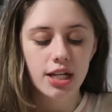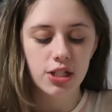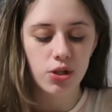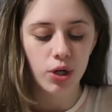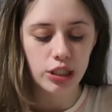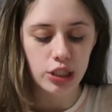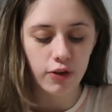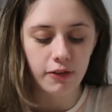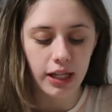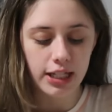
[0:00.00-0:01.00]
to you or do
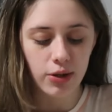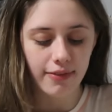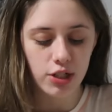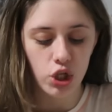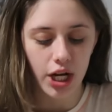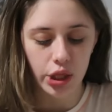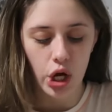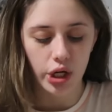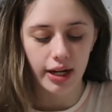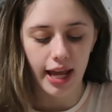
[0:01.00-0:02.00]
you feel like you have to train
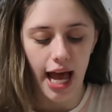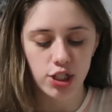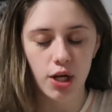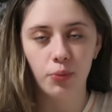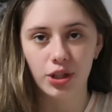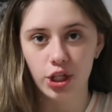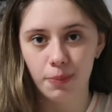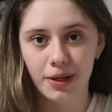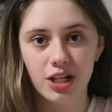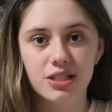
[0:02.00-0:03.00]
longer to catch up with your
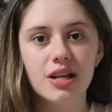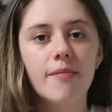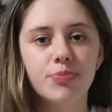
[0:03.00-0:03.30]
peers?